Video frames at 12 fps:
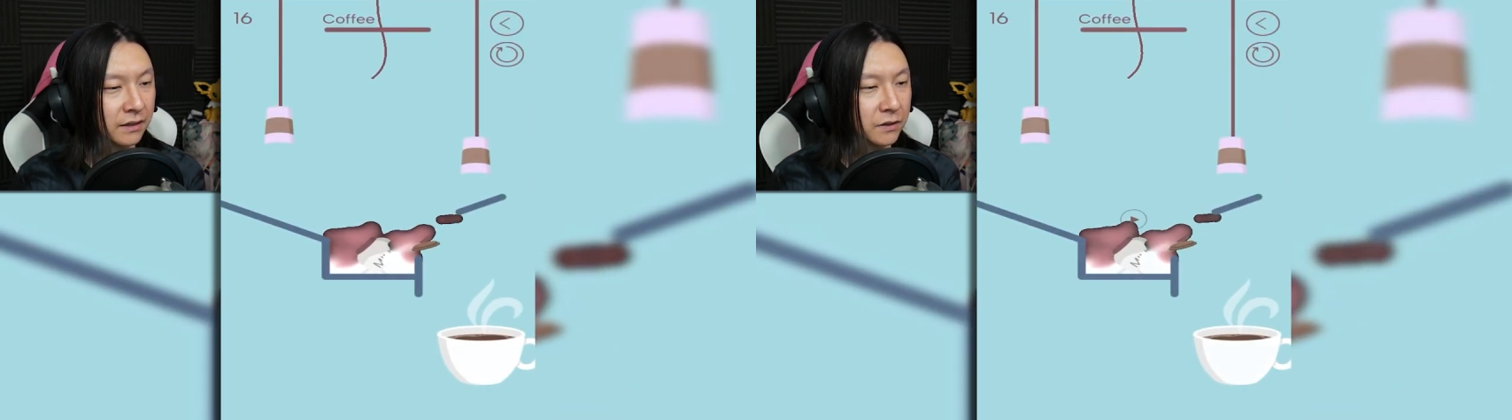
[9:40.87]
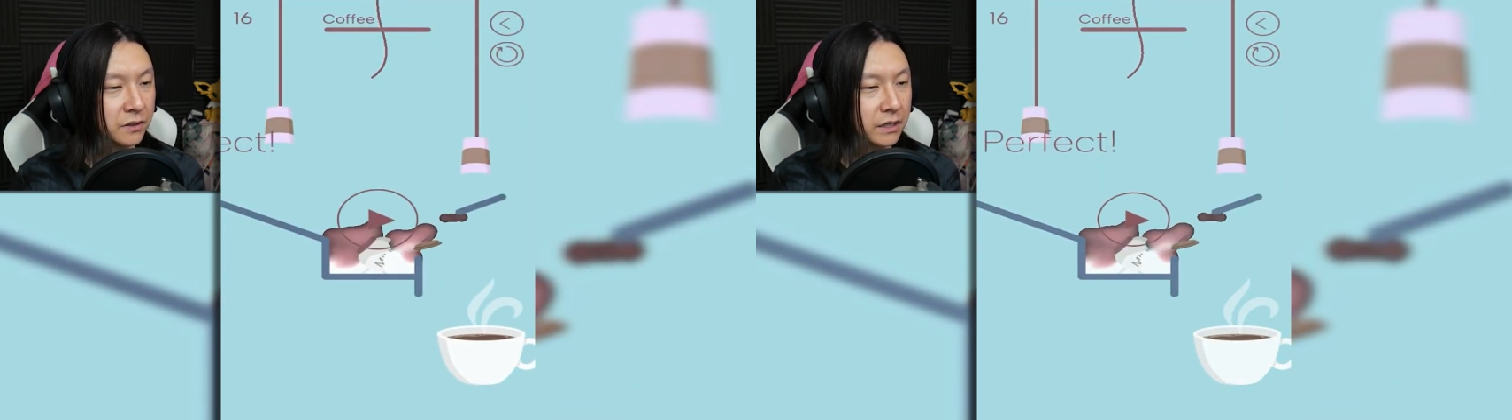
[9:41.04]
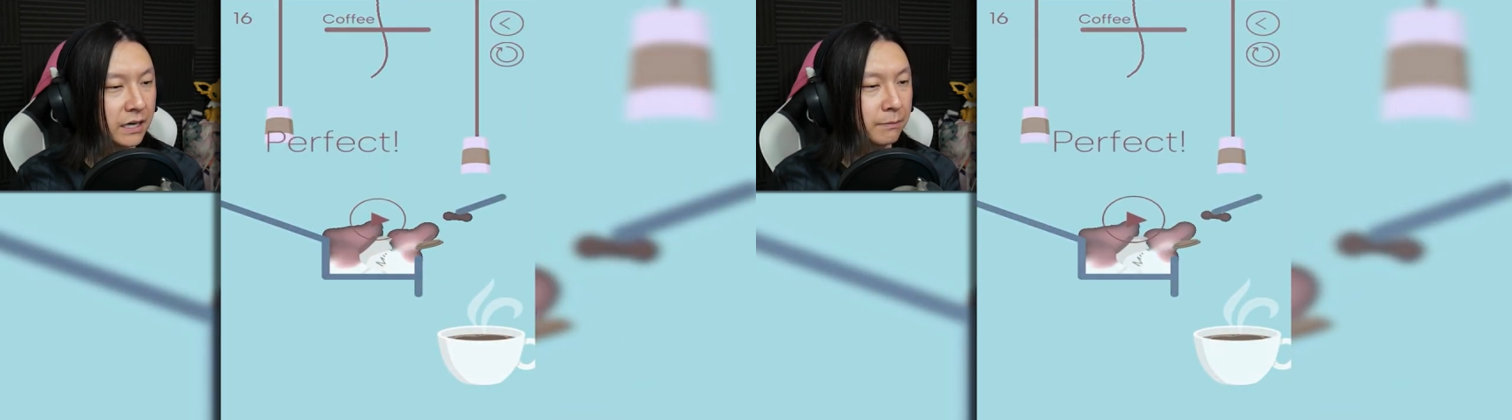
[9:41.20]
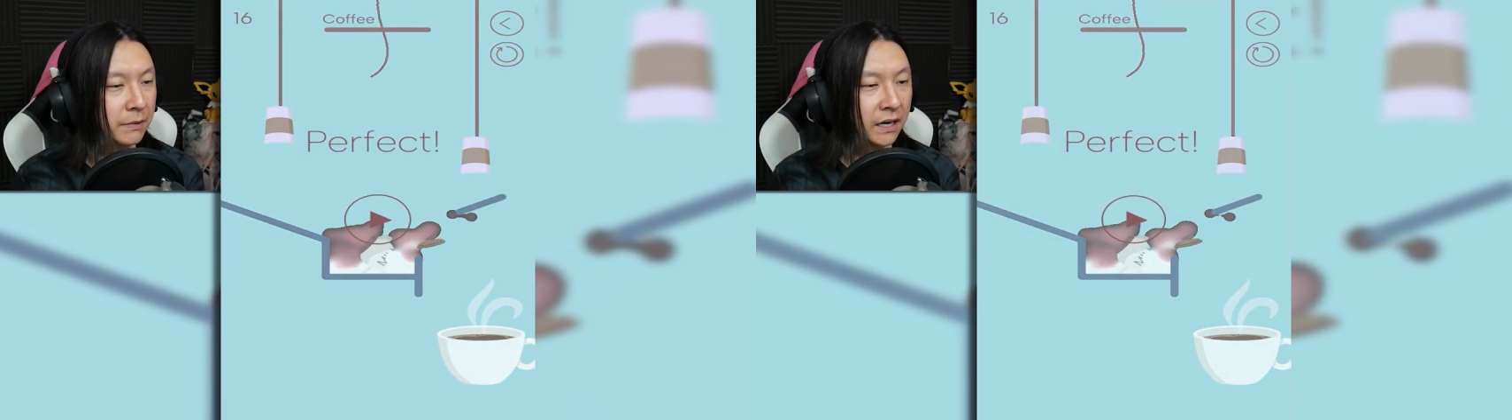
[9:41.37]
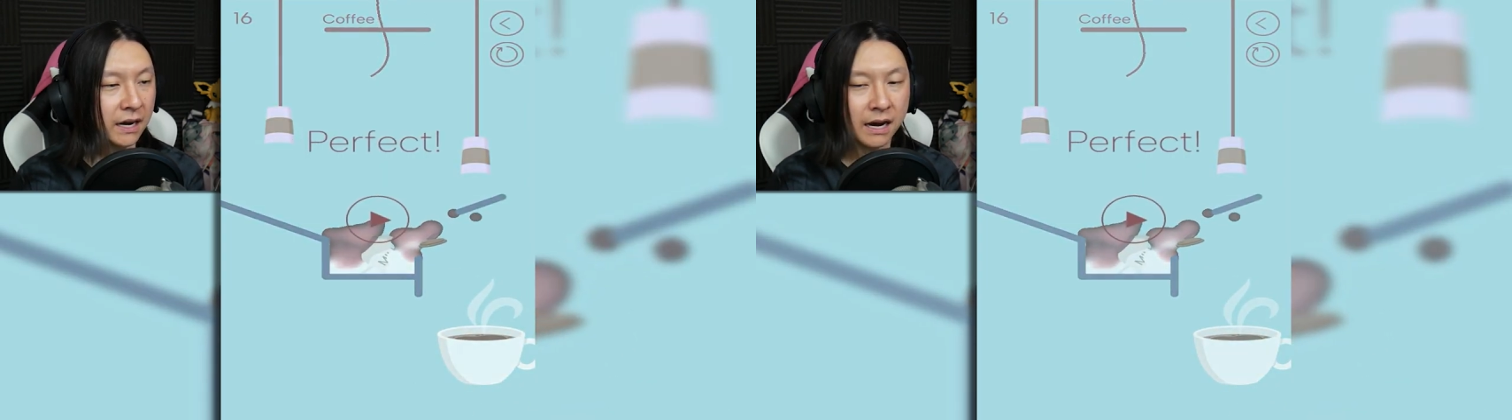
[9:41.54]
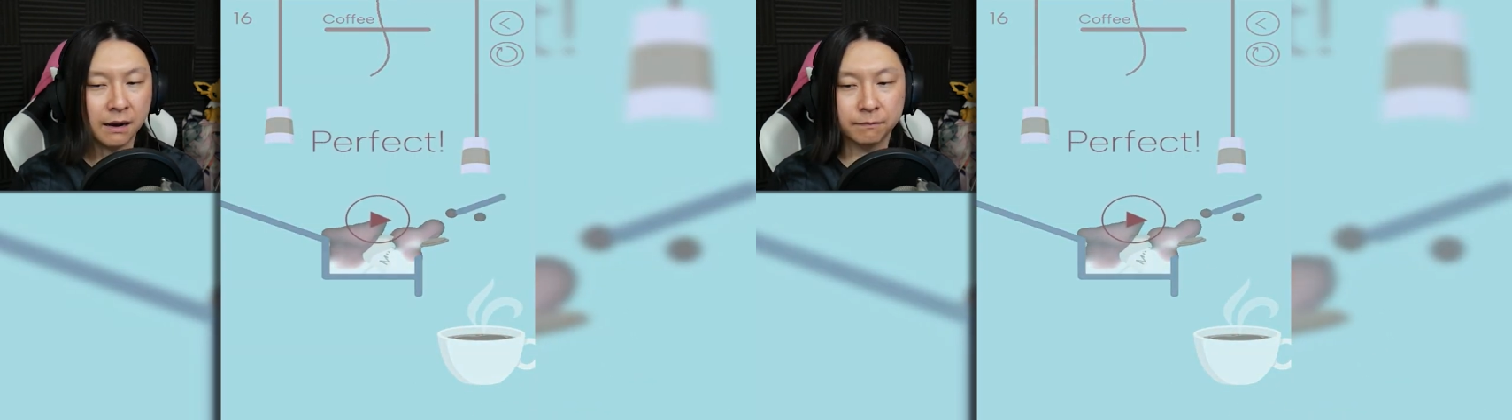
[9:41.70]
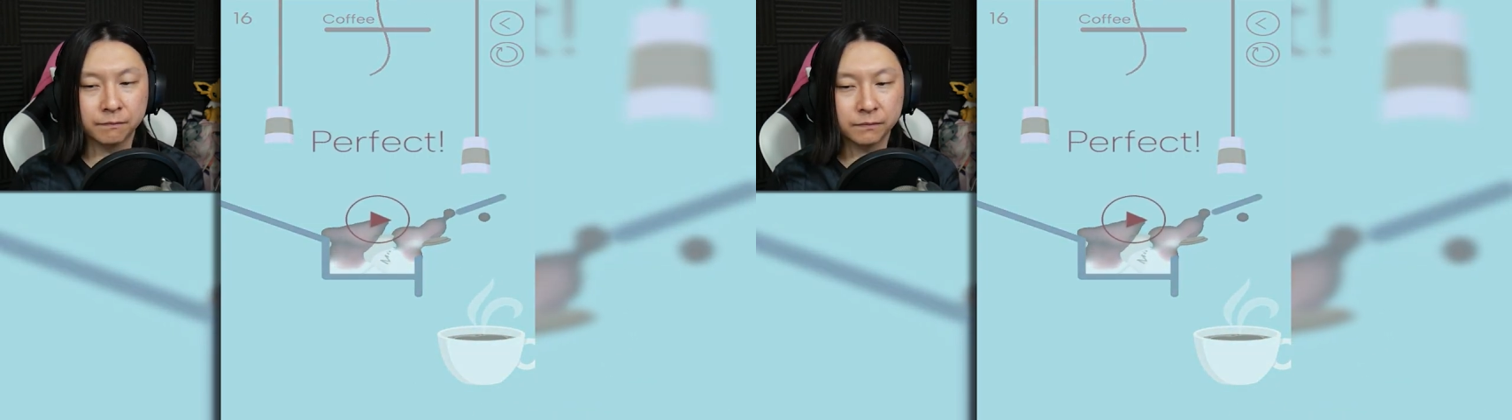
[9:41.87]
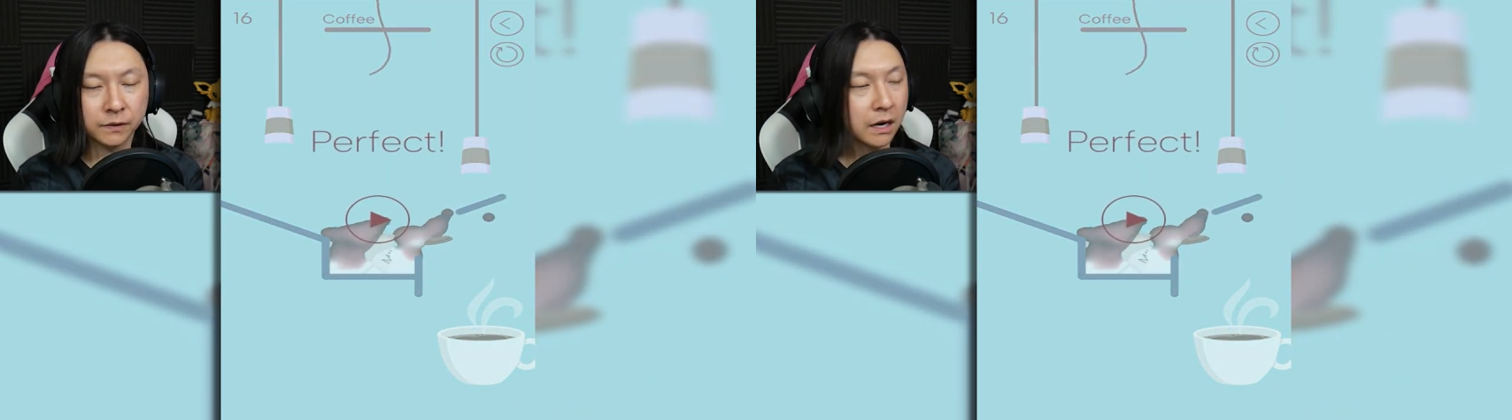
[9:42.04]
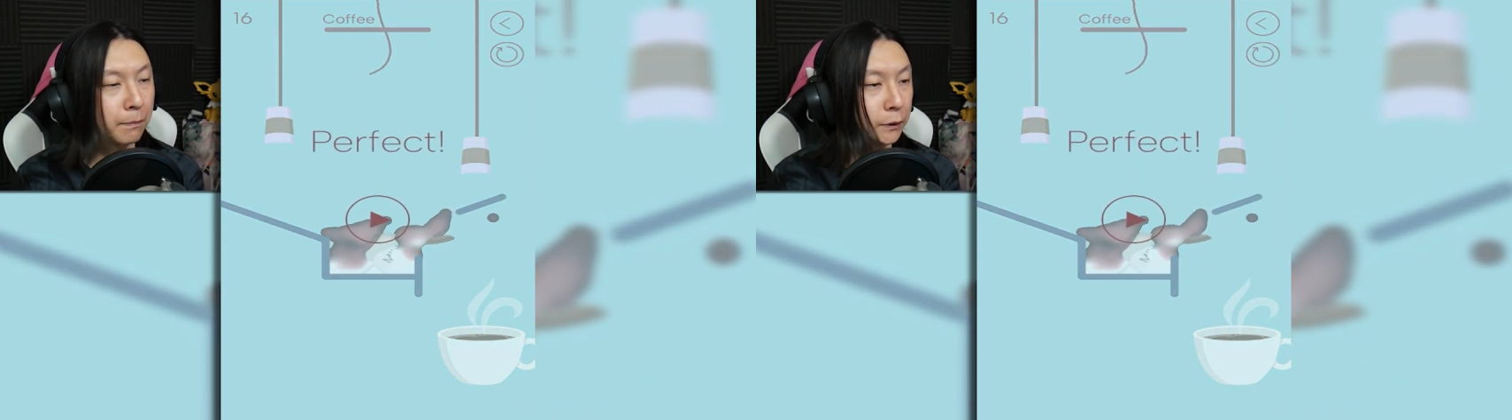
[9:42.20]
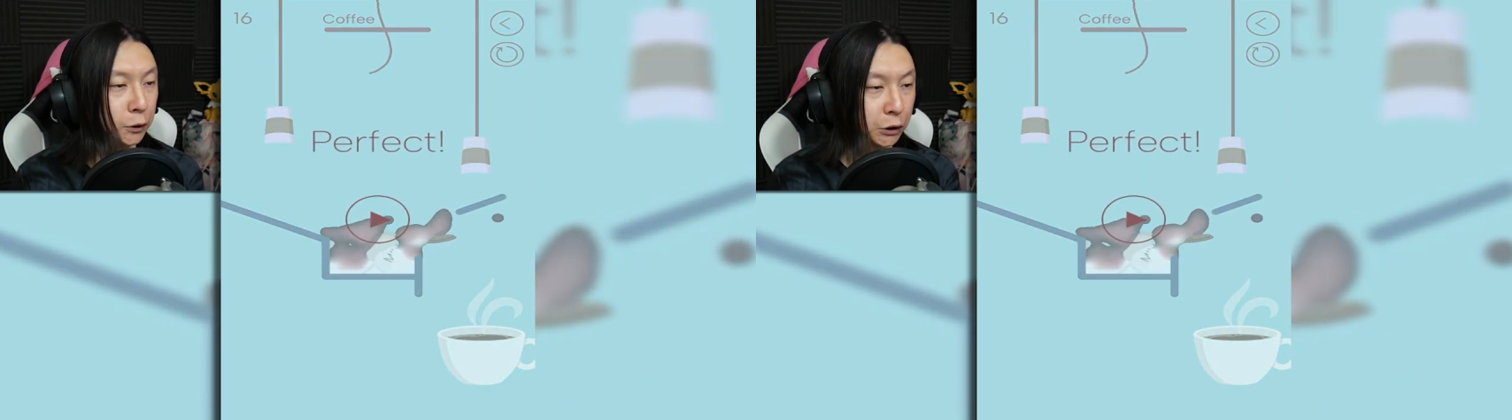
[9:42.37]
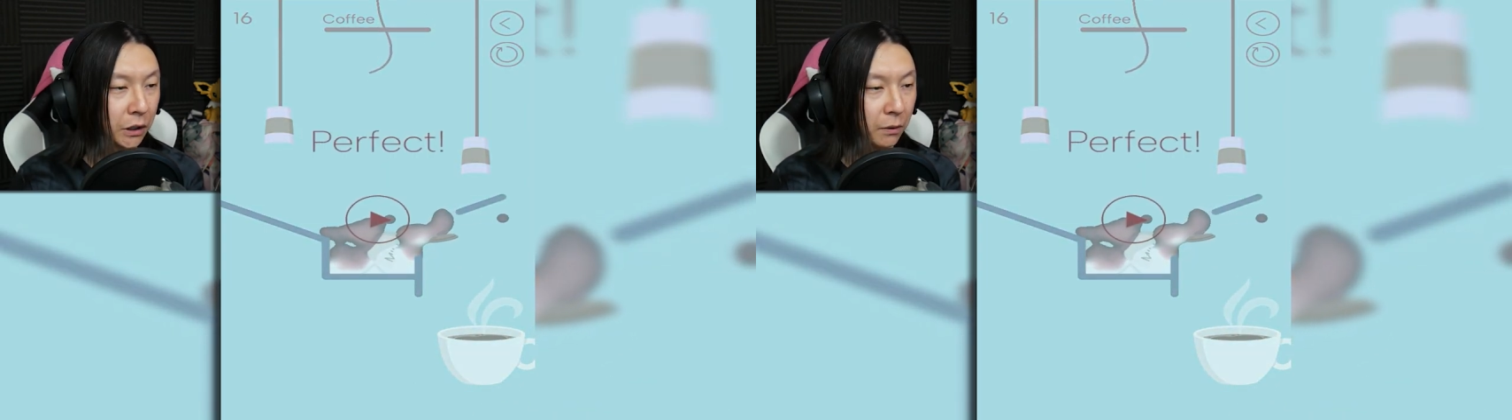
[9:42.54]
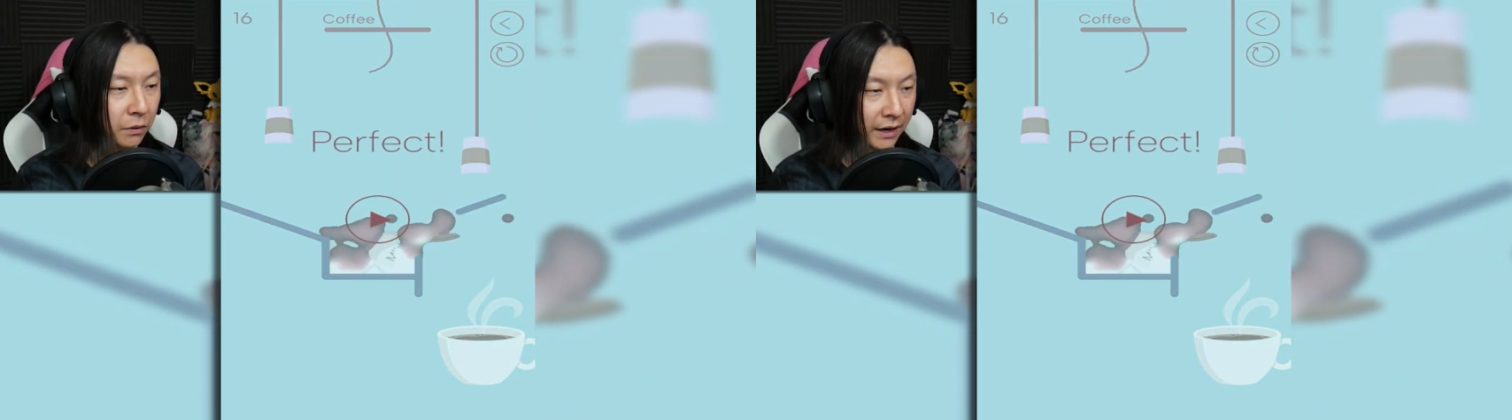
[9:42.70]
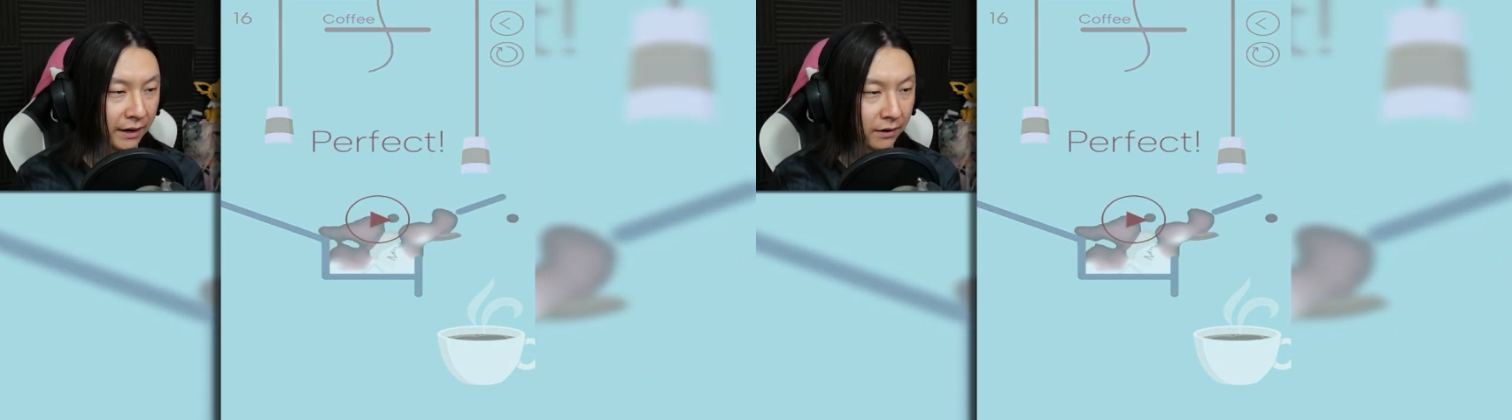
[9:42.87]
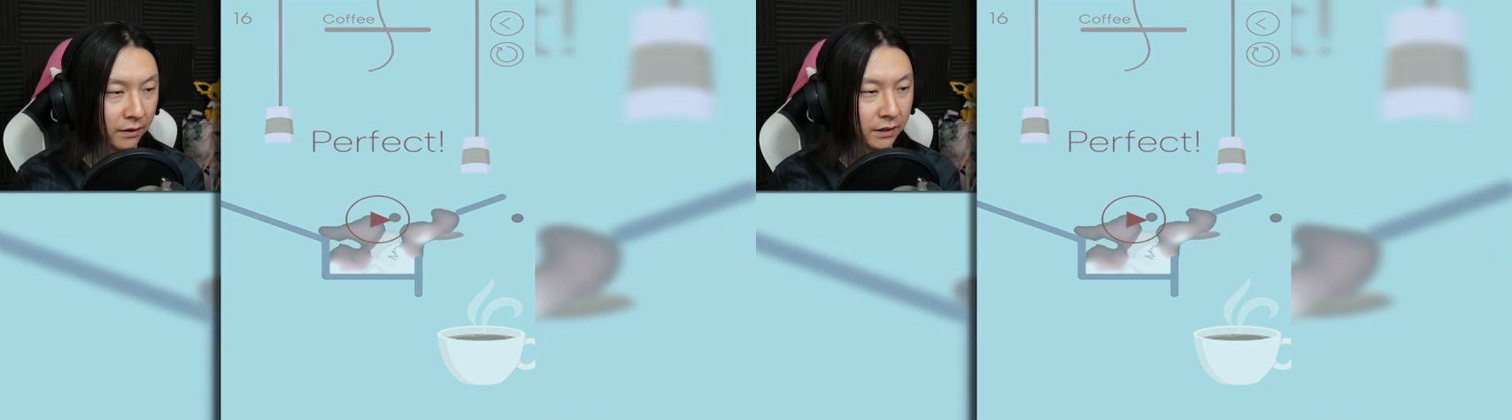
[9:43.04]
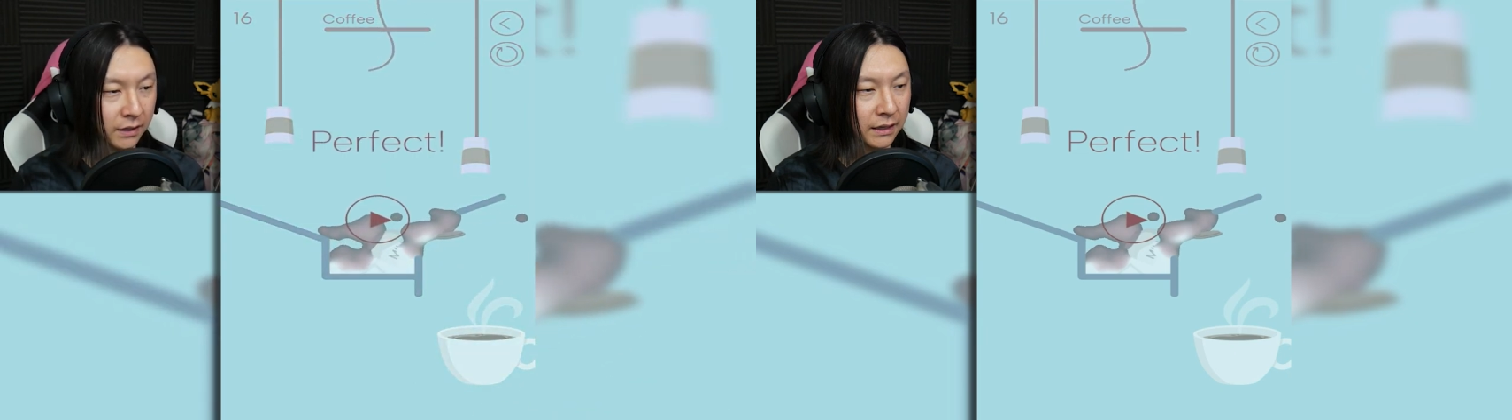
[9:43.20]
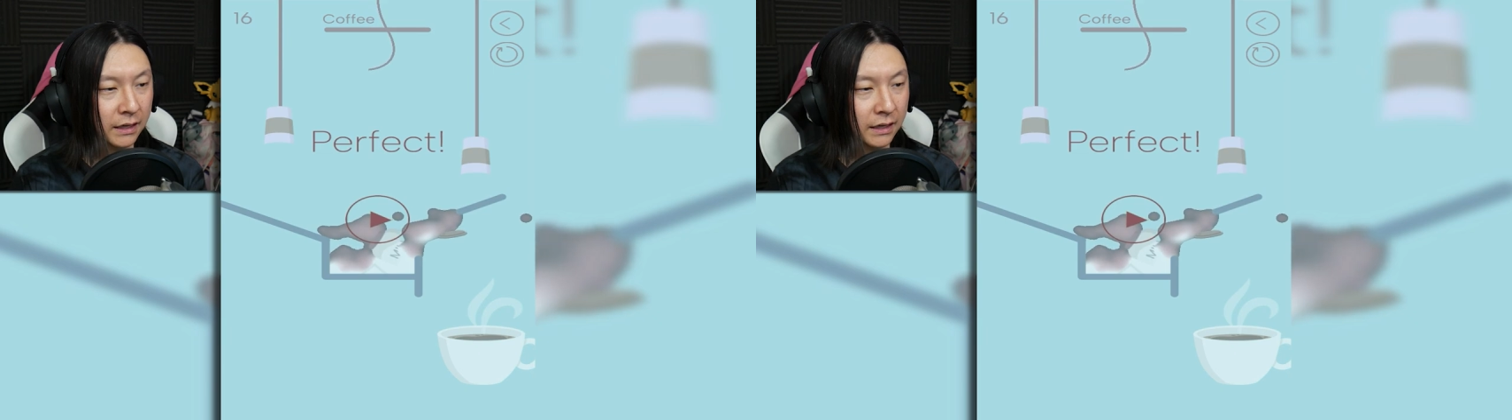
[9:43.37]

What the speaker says: steaming hot cup of joe there.